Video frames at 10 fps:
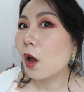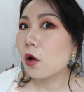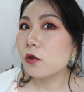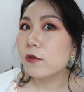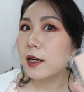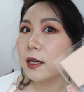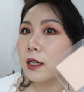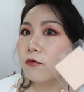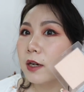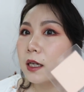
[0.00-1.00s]
I
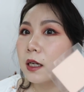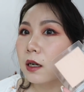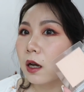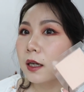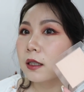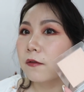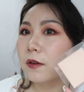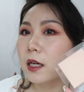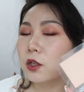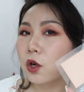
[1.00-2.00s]
really like the
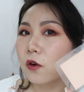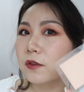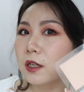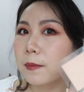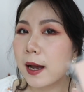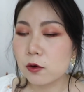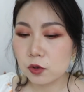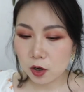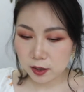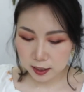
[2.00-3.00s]
finish of this powder.
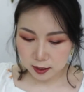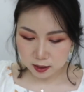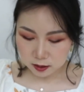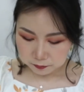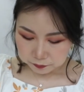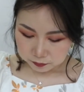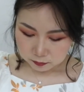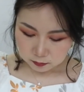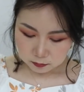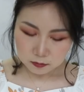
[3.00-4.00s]
I think
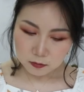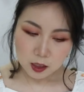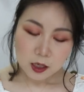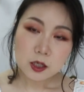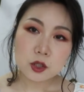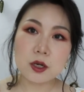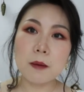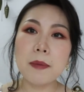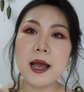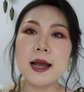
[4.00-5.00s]
to
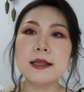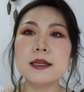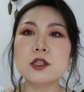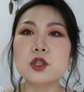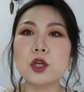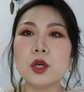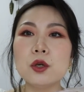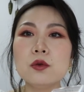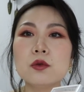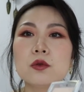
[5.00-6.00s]
compare this two,